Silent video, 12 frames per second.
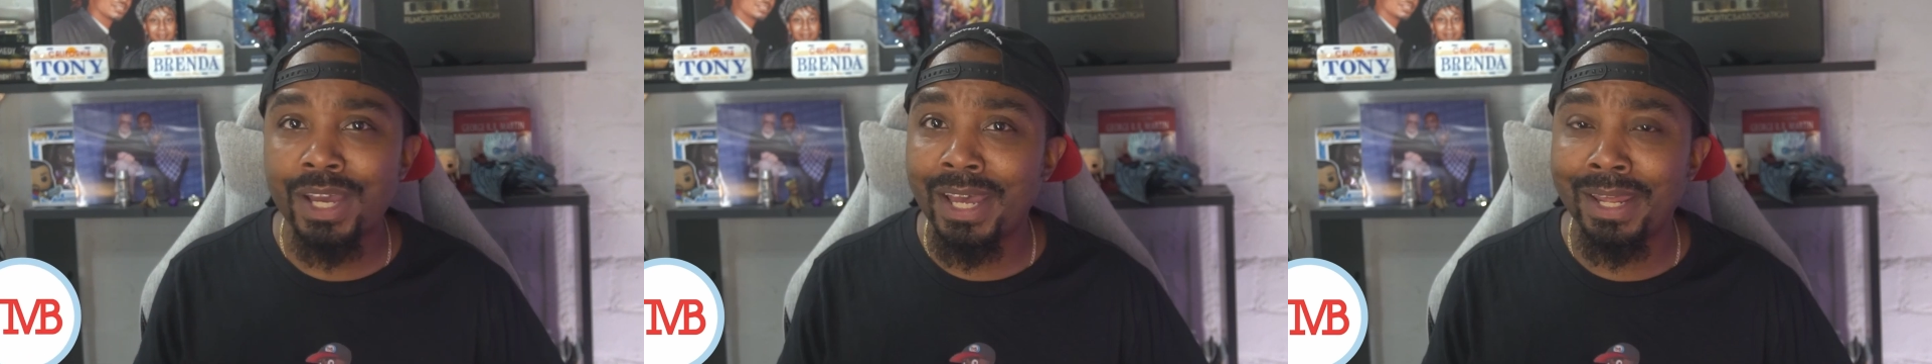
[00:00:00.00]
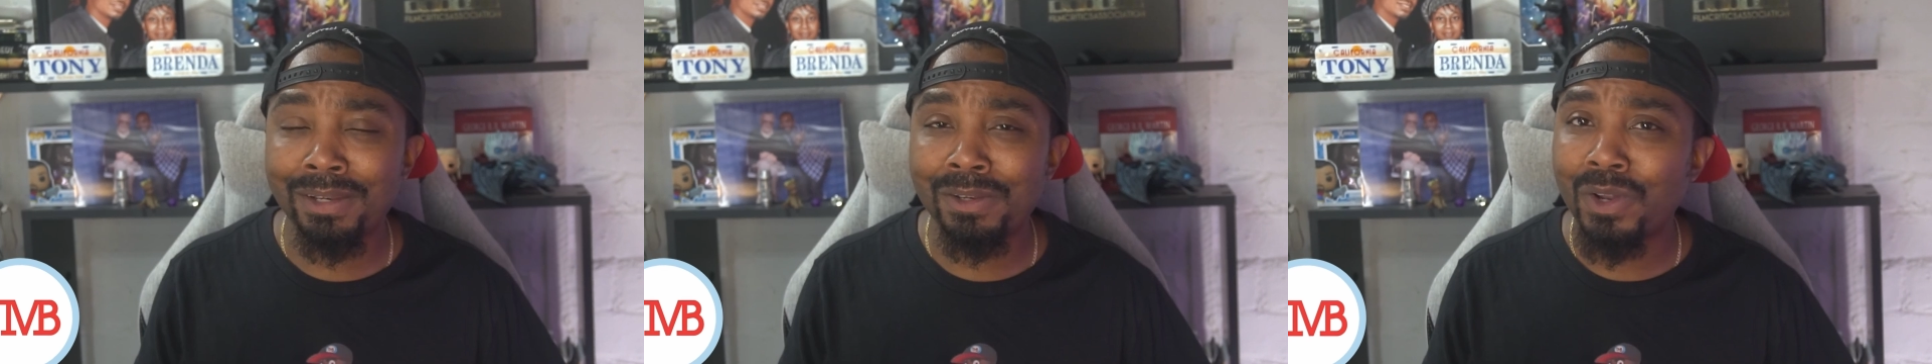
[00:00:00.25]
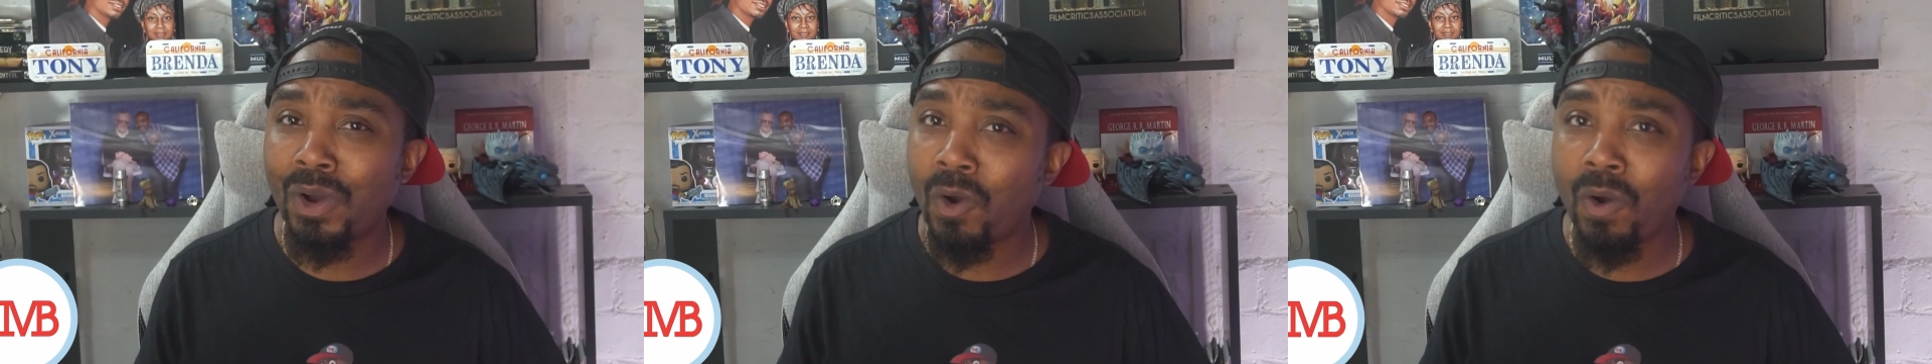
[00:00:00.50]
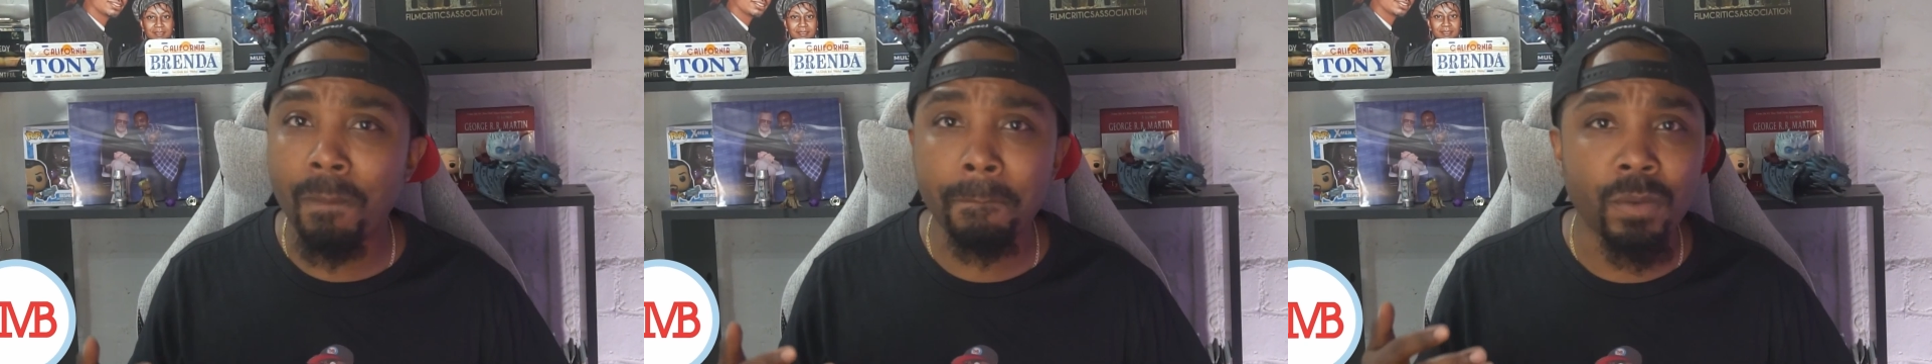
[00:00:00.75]
and
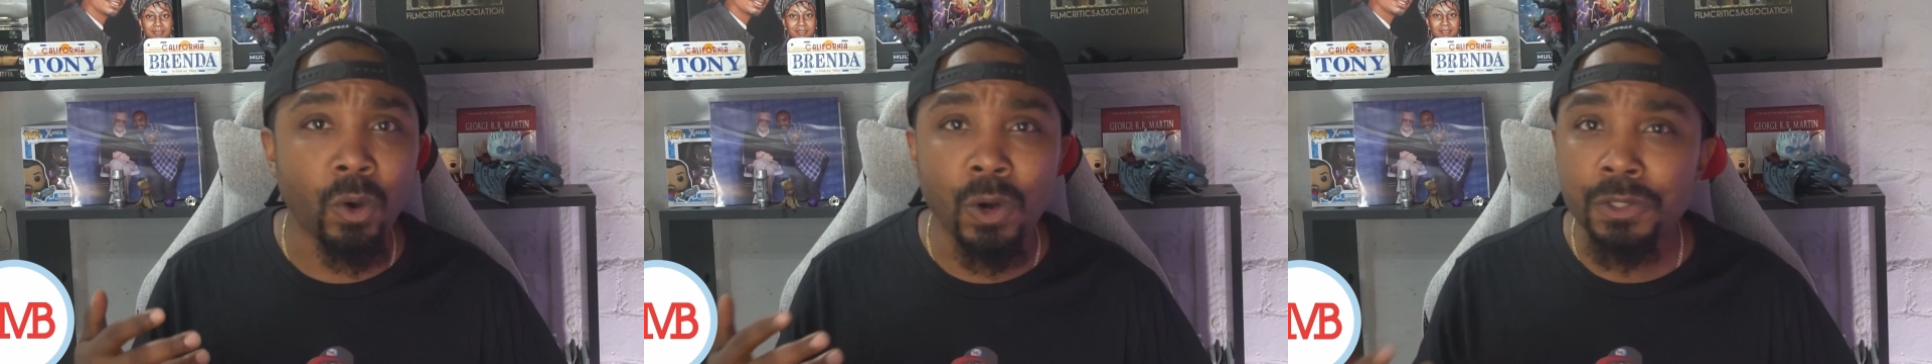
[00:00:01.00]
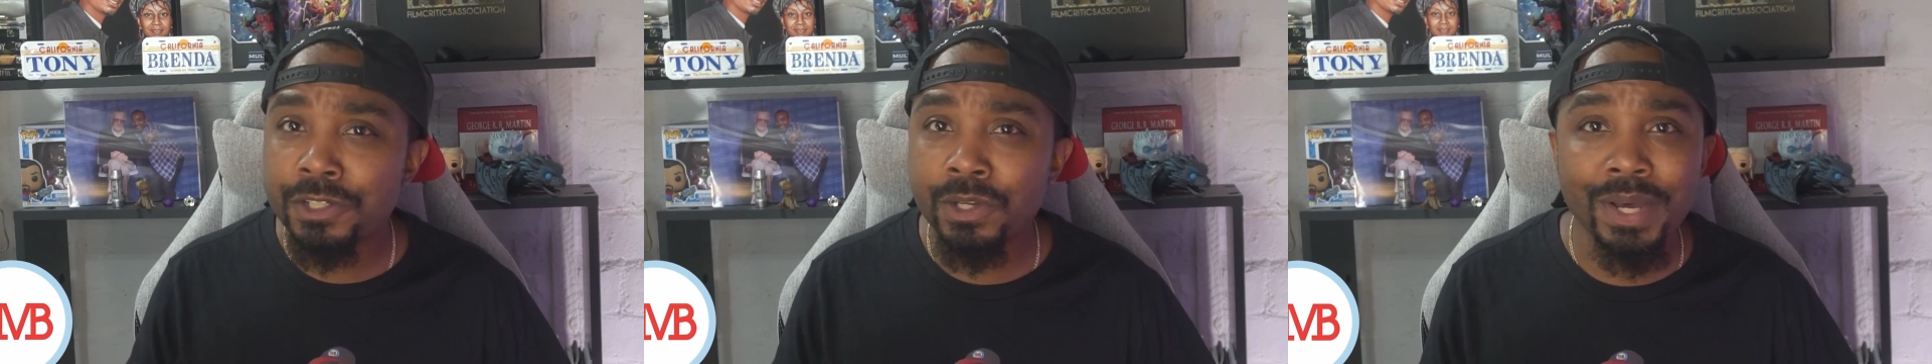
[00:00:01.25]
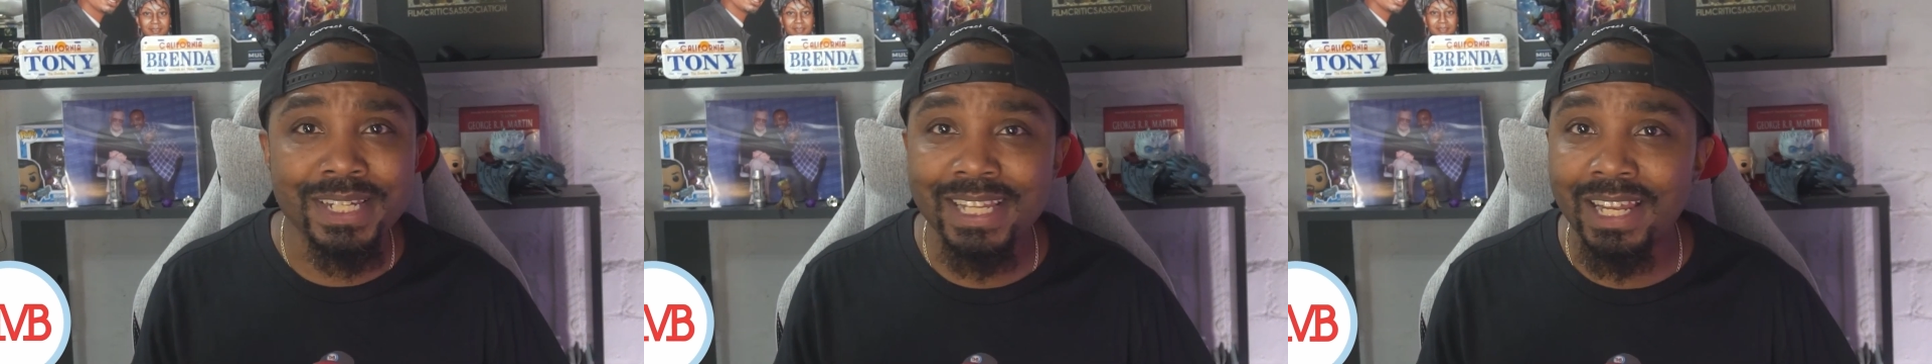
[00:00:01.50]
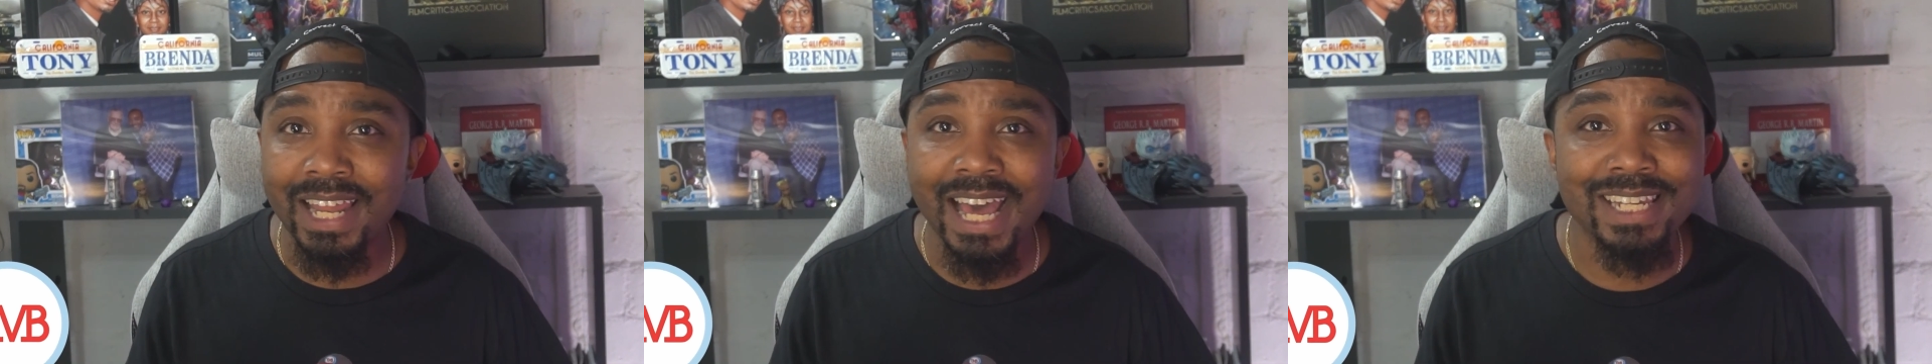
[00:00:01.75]
also as
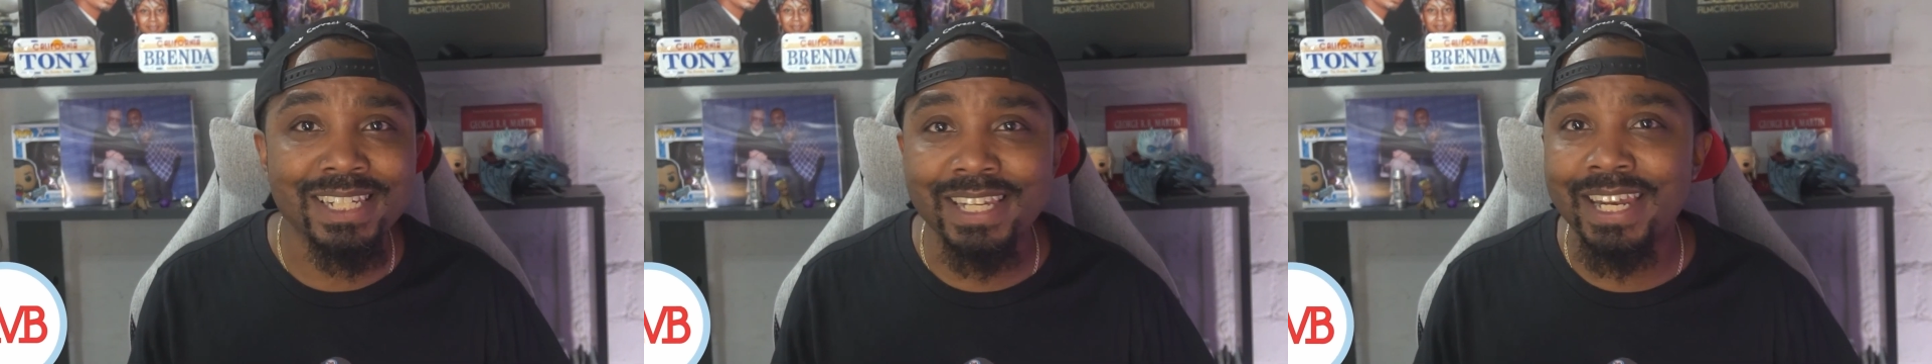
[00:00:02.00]
the last